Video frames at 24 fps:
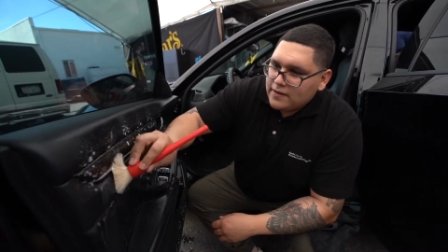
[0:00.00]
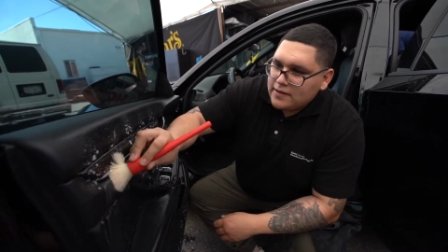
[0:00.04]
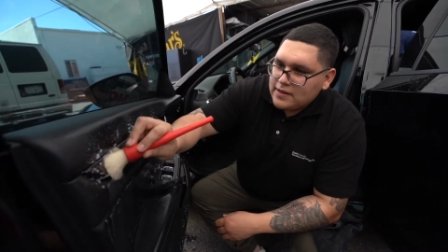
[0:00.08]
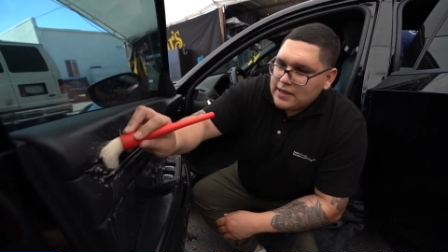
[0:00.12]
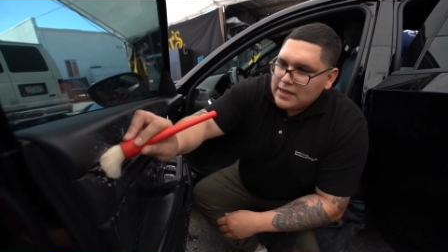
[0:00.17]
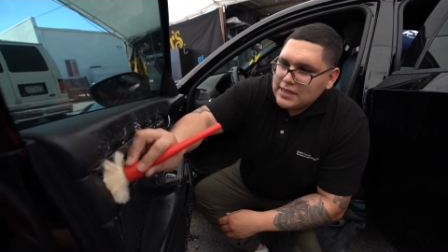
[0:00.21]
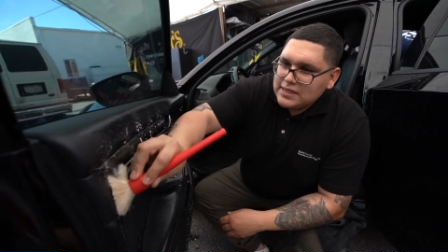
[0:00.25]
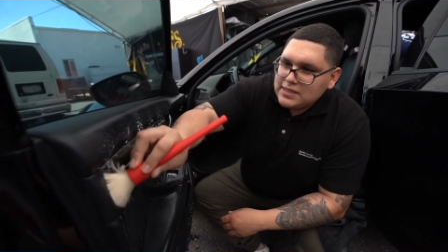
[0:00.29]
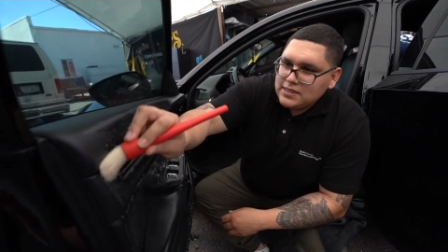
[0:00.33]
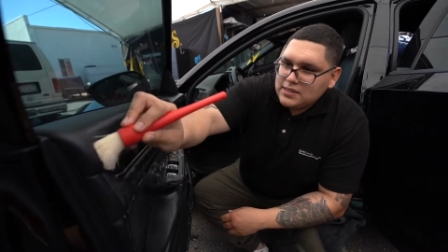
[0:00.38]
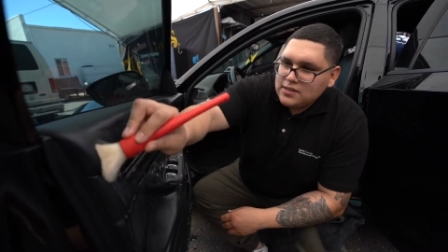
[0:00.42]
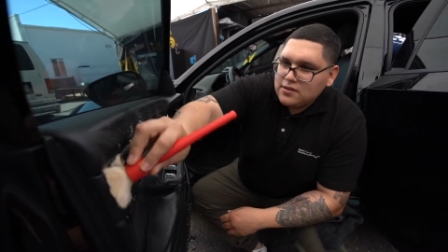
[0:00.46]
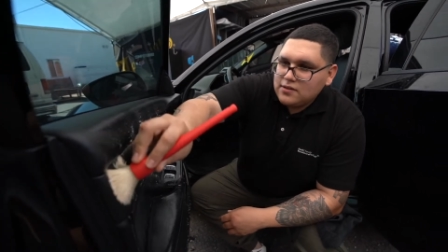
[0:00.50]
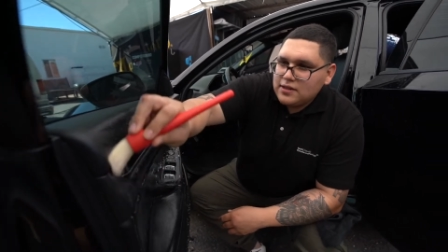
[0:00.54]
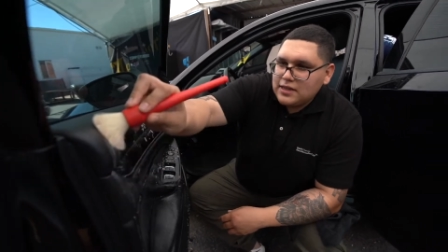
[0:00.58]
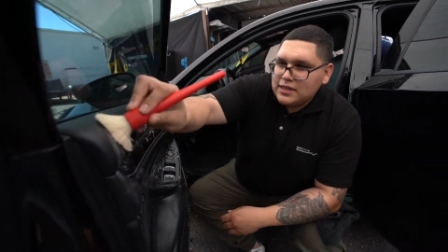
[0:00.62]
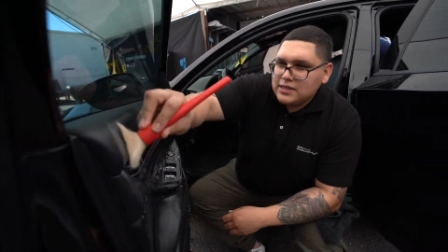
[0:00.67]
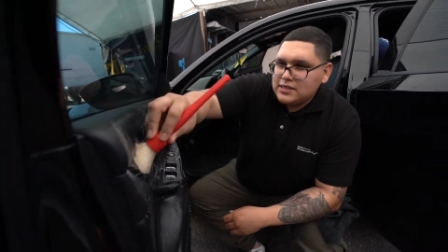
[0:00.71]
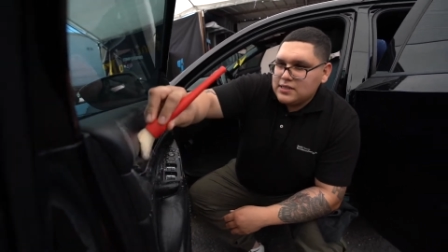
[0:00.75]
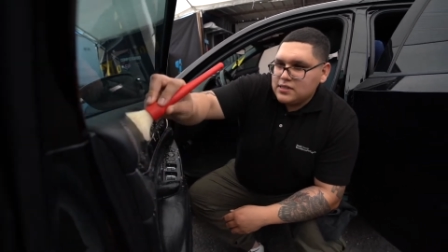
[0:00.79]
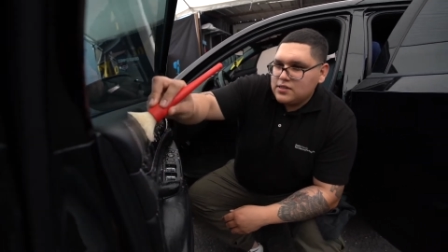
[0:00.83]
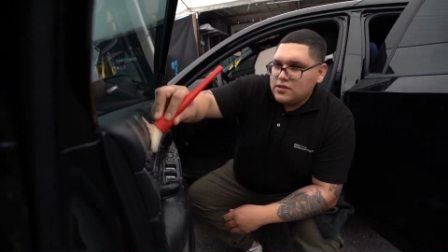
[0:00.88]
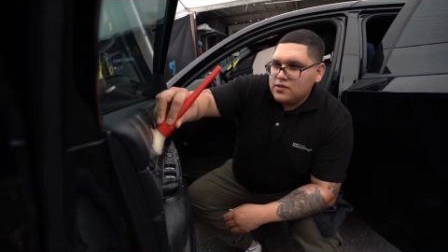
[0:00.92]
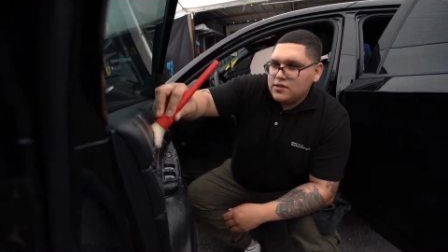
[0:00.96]
I still
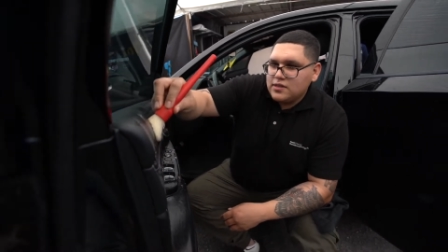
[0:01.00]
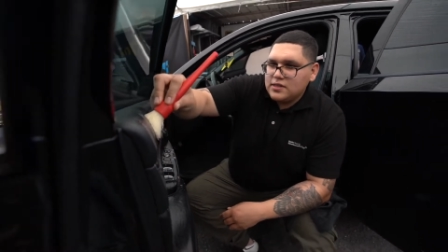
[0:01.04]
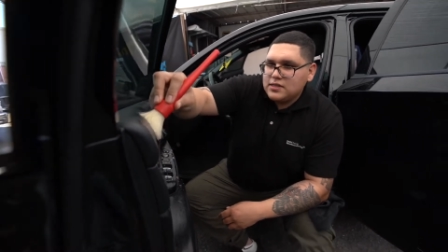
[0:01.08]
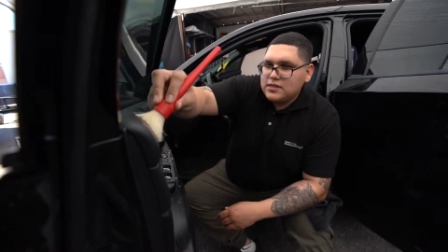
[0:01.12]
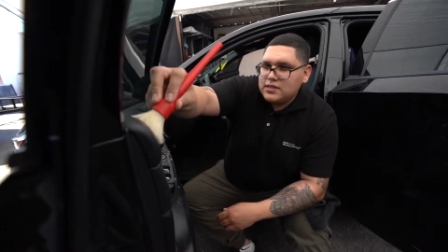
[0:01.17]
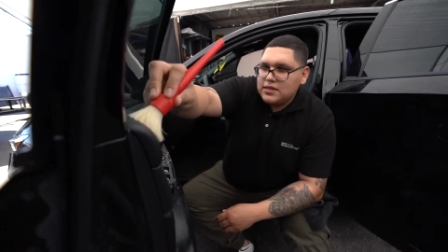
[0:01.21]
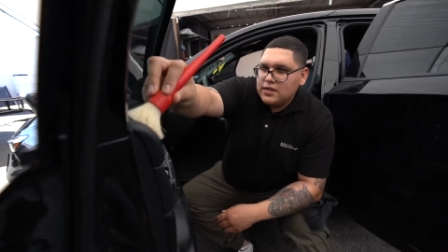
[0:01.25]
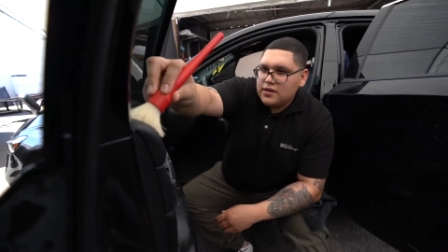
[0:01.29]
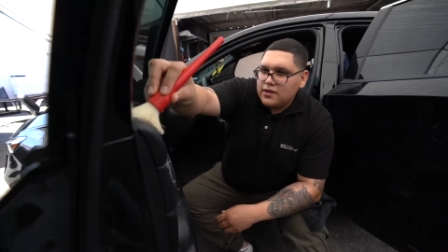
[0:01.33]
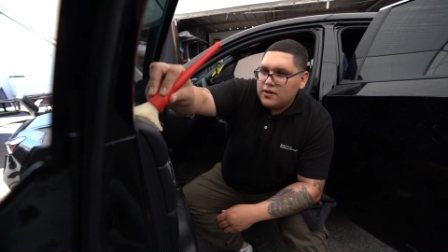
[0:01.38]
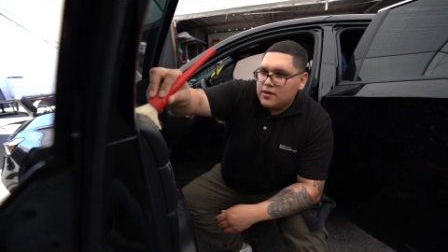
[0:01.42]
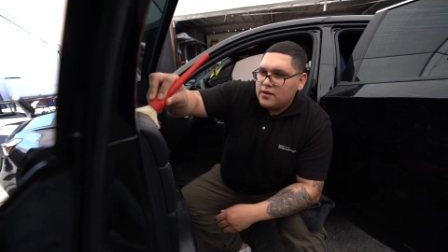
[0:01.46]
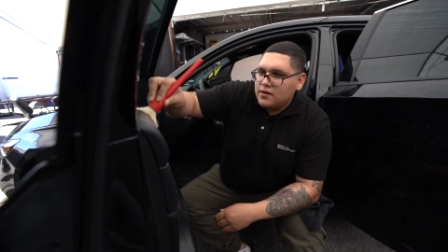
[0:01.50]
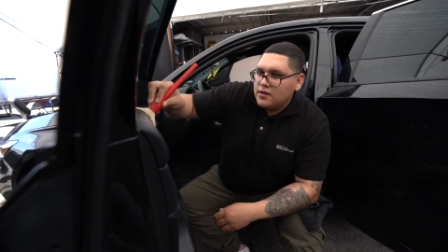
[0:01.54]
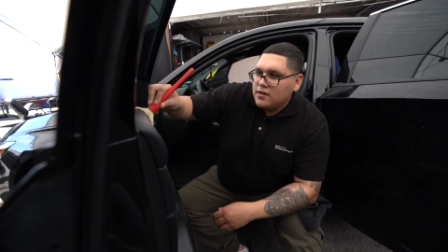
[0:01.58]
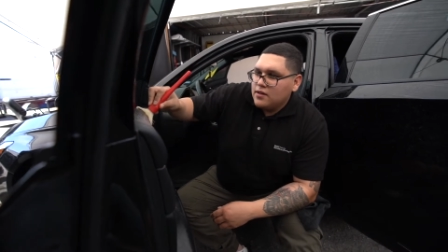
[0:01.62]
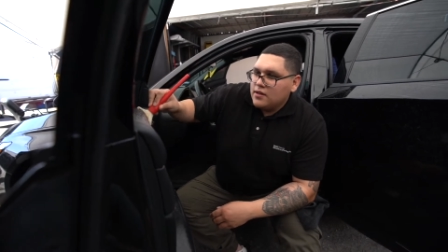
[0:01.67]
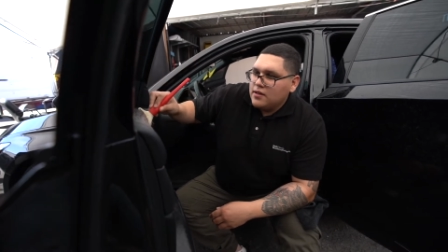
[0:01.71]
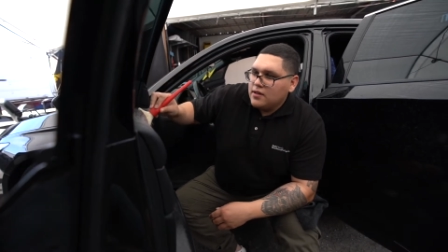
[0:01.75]
like to do the interior,